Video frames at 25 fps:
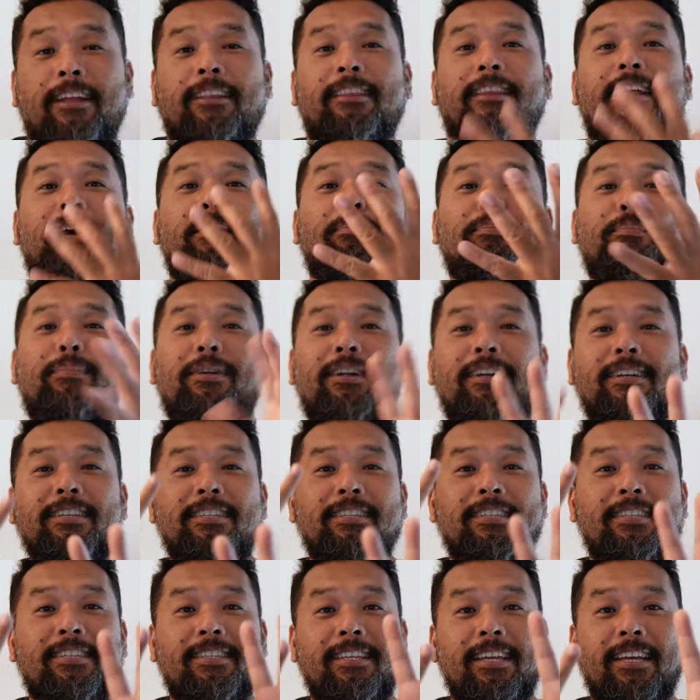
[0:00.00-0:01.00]
Number
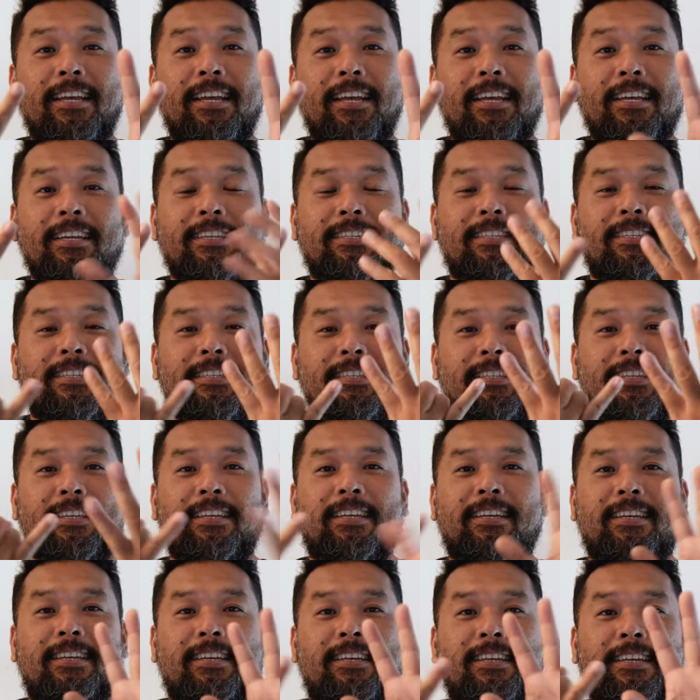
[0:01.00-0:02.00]

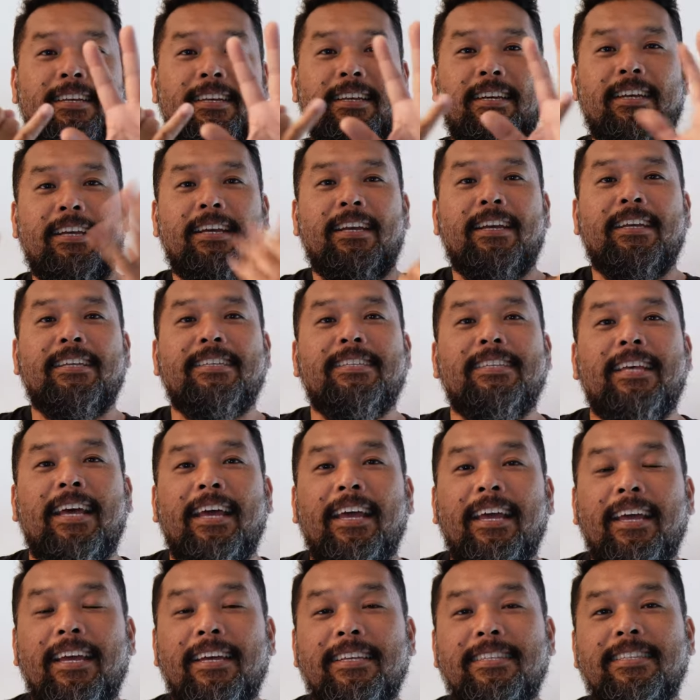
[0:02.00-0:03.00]
6 sa
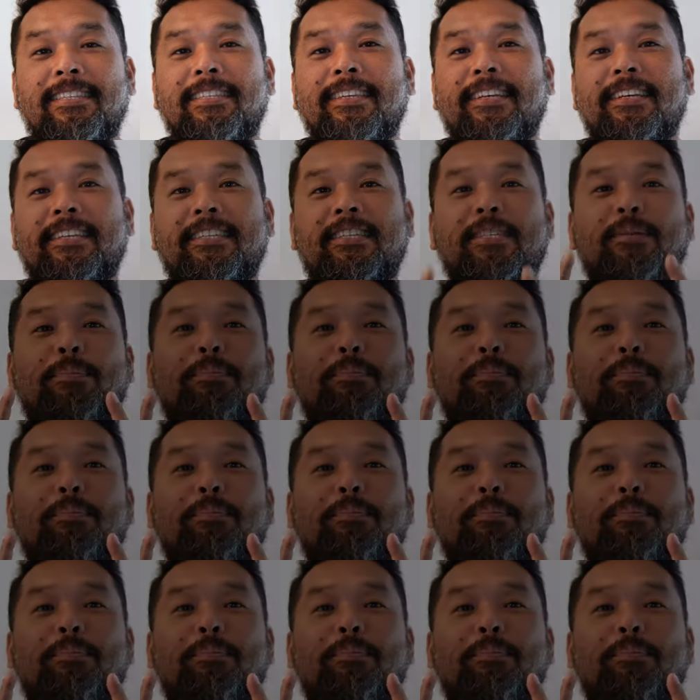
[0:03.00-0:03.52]
S is